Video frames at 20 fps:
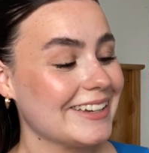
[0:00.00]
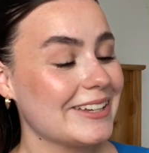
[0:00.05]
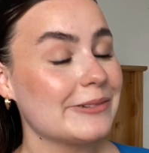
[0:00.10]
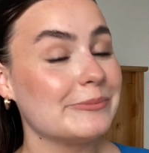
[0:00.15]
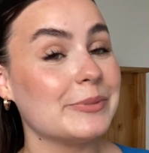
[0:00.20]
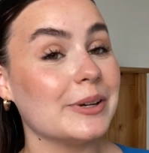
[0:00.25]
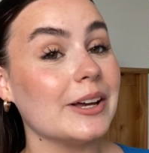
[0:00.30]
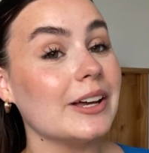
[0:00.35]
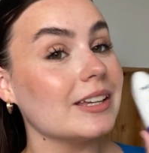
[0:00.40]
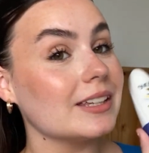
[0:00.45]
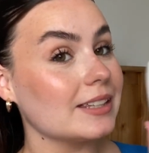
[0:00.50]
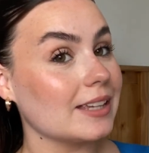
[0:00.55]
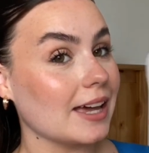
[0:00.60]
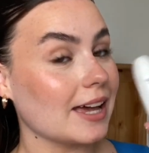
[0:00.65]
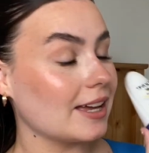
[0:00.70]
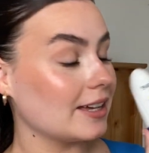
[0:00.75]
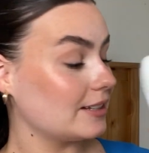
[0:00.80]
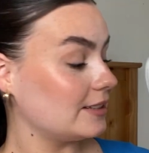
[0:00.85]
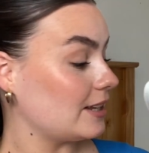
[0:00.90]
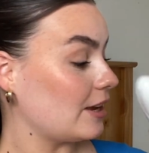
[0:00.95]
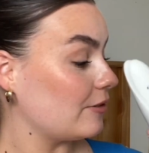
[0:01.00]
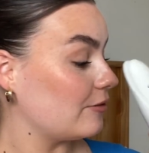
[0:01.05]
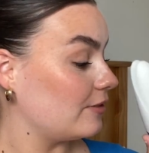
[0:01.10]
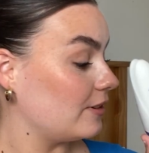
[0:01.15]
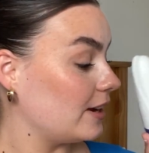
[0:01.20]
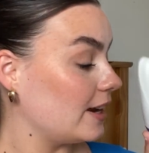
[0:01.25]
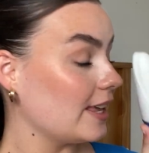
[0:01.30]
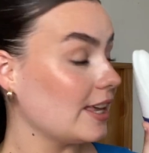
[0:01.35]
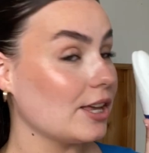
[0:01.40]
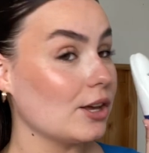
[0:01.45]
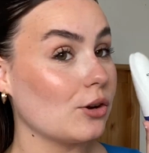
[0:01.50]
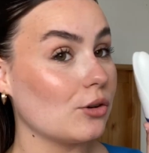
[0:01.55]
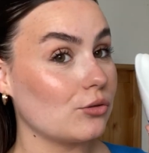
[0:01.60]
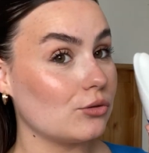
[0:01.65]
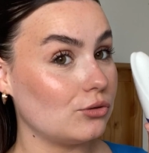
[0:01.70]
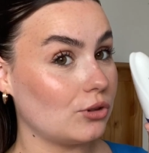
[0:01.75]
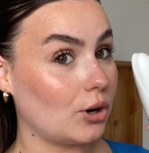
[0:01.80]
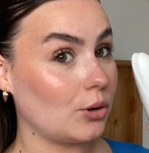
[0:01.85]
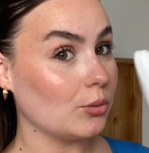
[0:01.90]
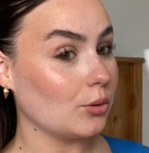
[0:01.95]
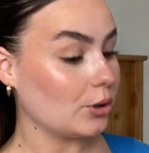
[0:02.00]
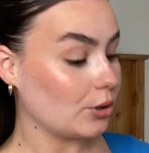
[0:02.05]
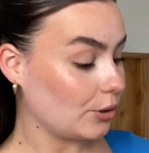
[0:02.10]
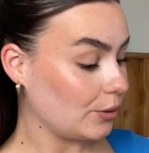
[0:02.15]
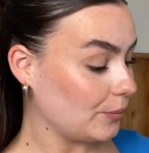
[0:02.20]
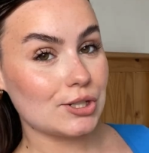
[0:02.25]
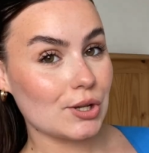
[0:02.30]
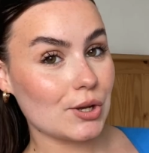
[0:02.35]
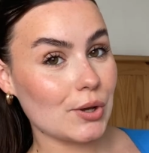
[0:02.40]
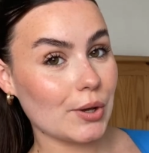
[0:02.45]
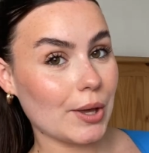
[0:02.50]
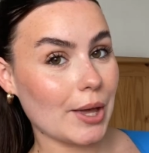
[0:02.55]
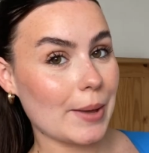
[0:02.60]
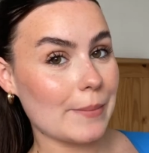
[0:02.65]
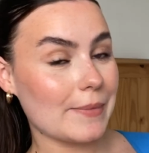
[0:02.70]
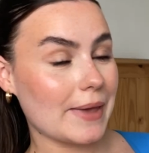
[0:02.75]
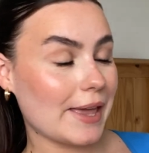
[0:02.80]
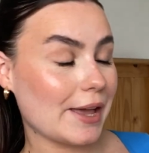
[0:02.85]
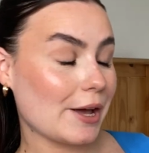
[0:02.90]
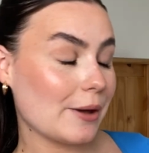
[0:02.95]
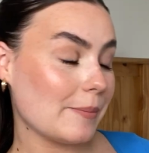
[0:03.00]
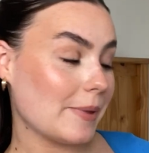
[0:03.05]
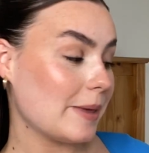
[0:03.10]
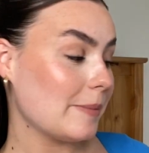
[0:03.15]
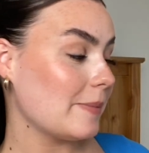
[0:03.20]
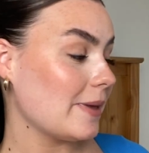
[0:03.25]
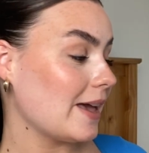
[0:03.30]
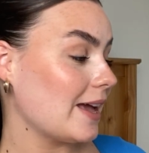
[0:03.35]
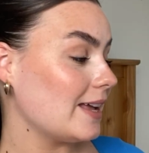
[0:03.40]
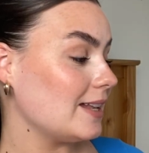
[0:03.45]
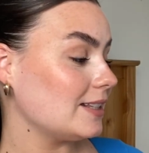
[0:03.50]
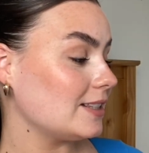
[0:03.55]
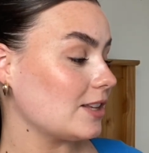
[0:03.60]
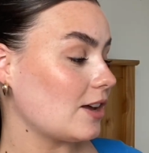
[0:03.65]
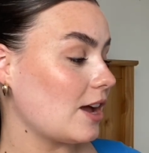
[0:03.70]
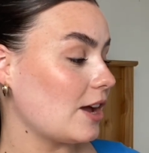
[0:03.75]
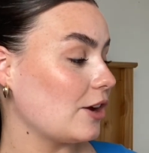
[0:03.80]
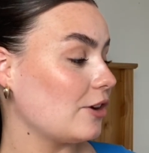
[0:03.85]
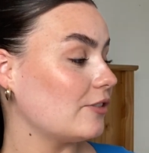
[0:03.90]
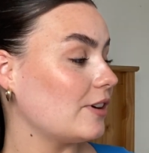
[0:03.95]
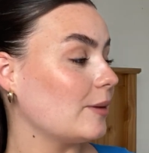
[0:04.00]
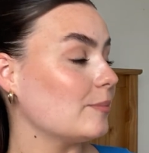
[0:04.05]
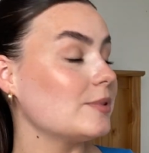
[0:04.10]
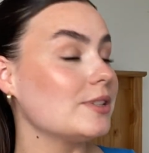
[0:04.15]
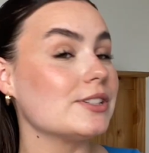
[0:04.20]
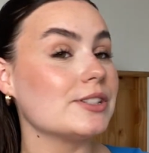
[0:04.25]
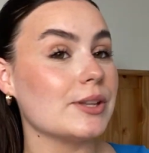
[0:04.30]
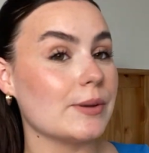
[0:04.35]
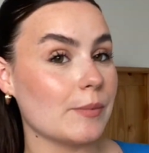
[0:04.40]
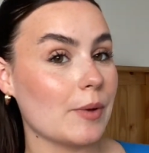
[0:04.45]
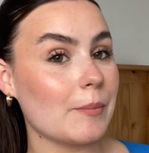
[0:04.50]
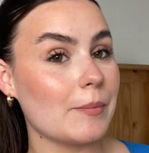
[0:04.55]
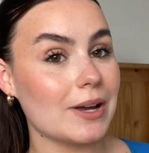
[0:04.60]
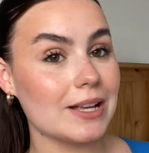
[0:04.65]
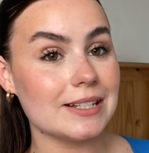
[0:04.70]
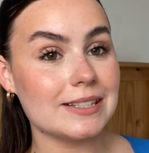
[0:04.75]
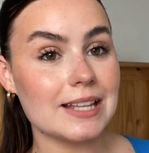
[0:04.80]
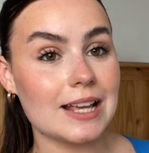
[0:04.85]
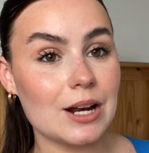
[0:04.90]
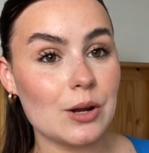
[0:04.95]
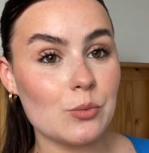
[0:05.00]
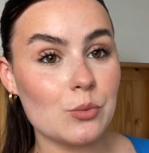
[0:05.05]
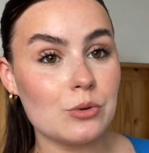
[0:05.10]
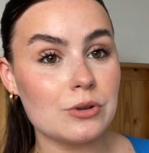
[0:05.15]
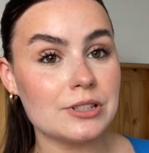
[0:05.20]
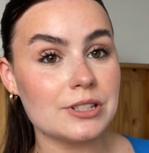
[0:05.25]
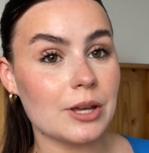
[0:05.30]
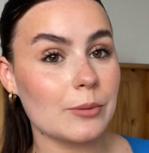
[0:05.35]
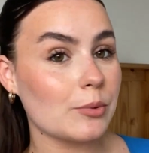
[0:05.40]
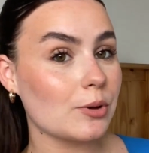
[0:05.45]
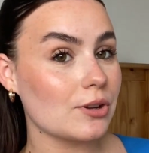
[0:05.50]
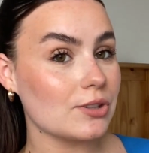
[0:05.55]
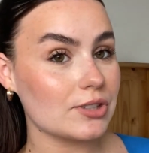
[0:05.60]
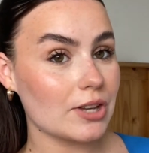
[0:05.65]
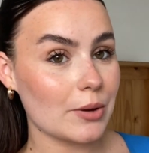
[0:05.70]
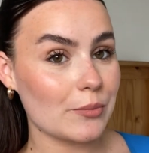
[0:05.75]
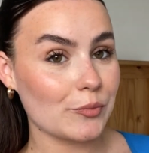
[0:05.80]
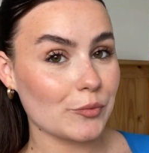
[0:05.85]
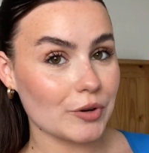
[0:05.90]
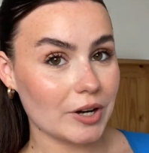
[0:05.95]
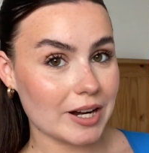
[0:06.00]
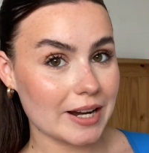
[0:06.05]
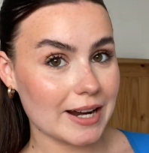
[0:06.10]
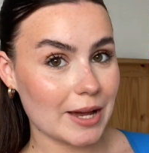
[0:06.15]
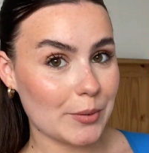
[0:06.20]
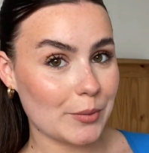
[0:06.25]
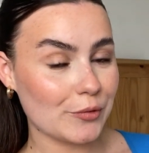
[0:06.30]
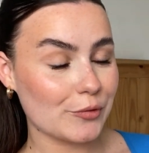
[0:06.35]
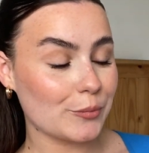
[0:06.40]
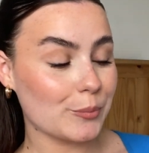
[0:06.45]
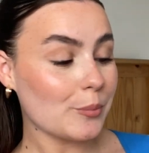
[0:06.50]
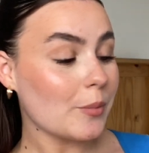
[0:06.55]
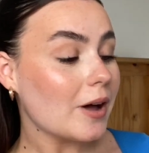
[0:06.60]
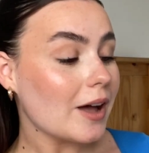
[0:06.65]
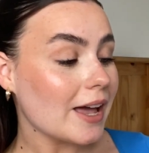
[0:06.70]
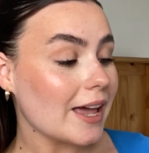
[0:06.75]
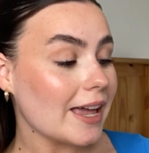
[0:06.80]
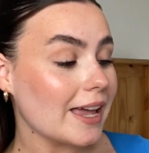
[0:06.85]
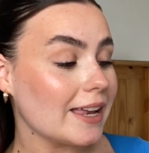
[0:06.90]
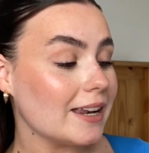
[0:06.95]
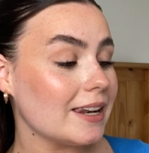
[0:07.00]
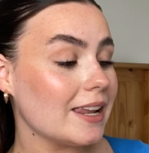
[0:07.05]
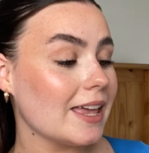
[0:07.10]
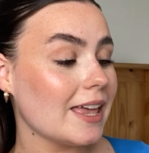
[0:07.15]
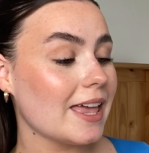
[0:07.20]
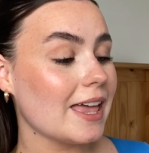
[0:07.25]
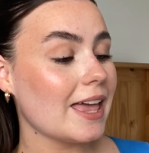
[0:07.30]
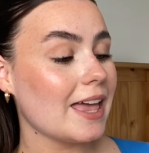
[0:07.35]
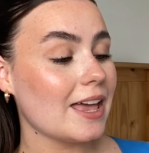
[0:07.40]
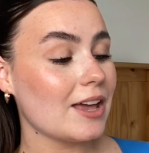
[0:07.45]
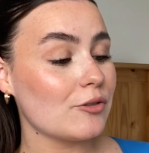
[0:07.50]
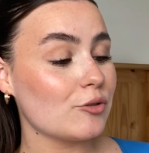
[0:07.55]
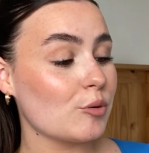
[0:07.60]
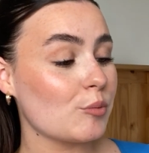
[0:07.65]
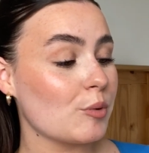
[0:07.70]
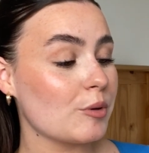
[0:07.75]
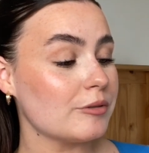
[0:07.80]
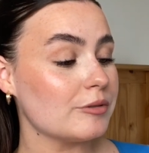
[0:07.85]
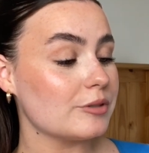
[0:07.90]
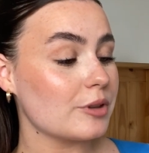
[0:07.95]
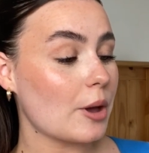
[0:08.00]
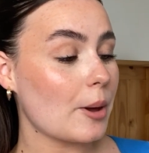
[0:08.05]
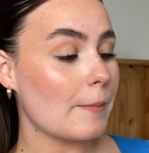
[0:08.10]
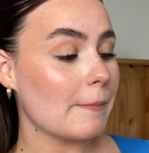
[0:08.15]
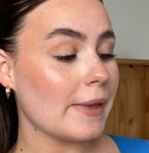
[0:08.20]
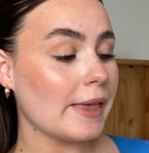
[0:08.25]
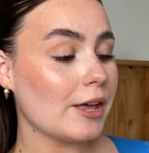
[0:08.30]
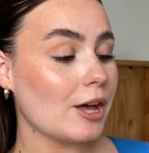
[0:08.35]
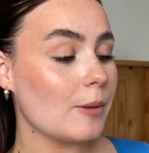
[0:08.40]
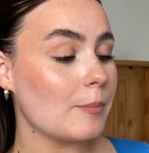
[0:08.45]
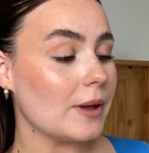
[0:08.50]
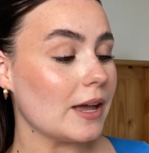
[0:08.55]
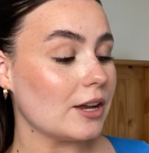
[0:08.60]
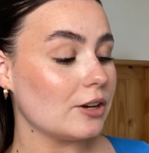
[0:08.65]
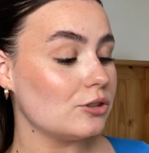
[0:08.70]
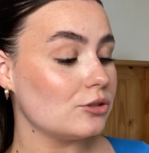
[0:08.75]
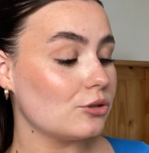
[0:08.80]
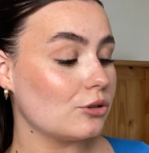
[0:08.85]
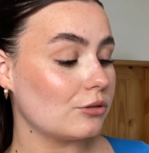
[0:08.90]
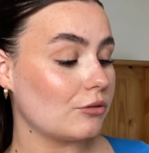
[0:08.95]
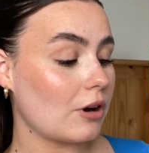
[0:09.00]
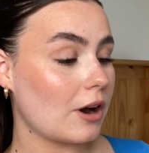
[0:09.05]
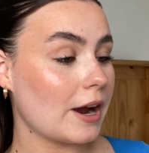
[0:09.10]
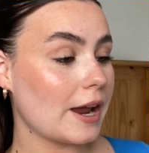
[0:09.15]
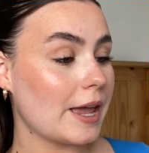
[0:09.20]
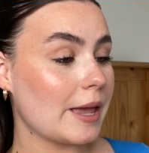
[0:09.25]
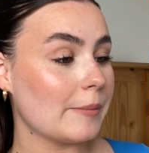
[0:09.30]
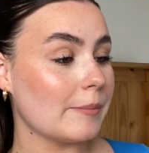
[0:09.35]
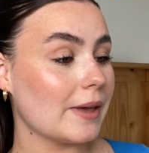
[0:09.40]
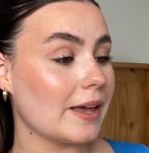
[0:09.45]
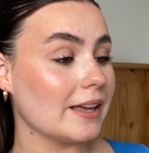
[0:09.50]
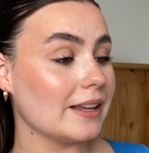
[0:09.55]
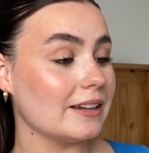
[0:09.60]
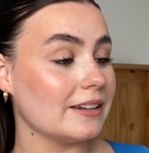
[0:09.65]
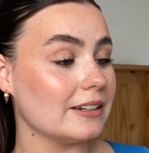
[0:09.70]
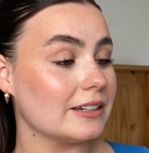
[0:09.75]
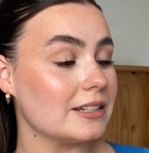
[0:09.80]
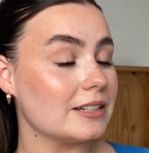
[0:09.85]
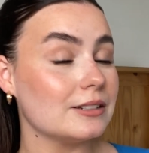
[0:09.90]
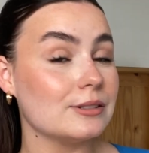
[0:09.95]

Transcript: But yeah, definitely roll-on. 2 makeup-y bits. I grabbed some micellar water because I'm running out of mine. Removed makeup and grime, and